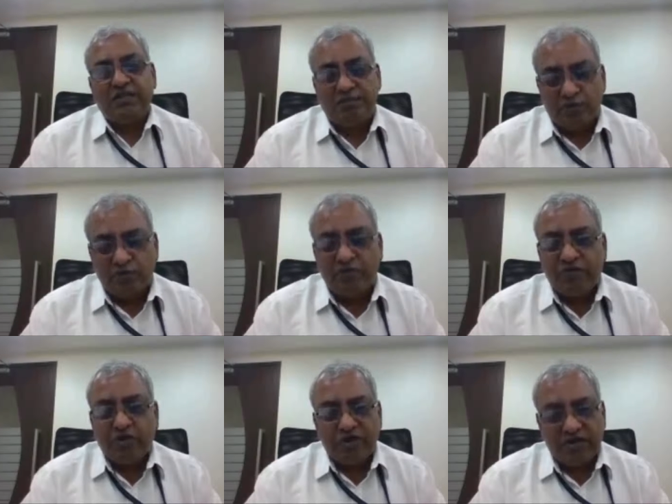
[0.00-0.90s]

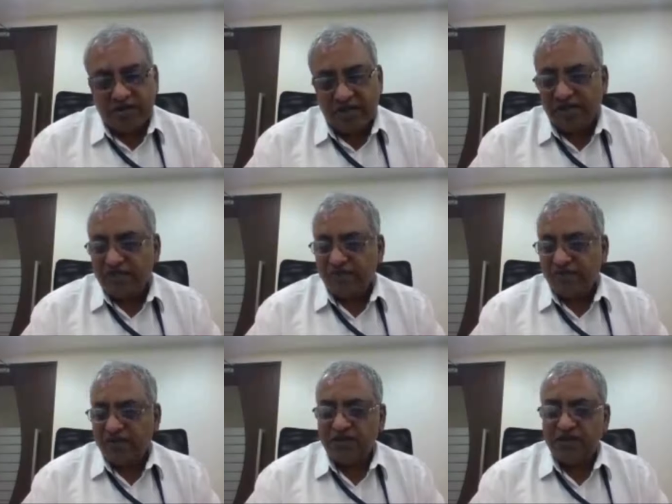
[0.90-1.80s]
improved or increased
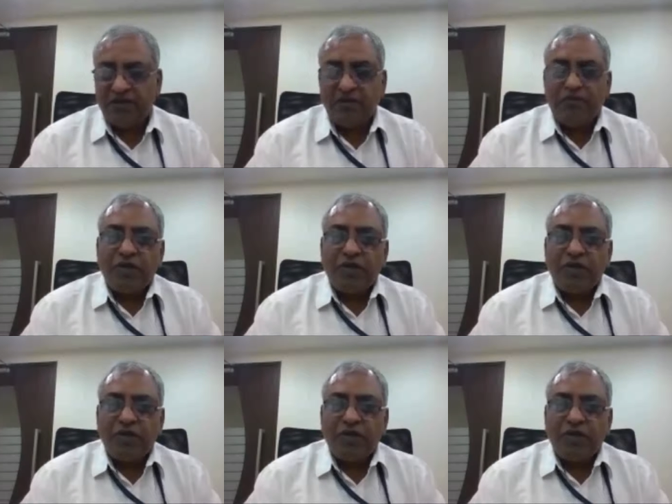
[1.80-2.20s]
further,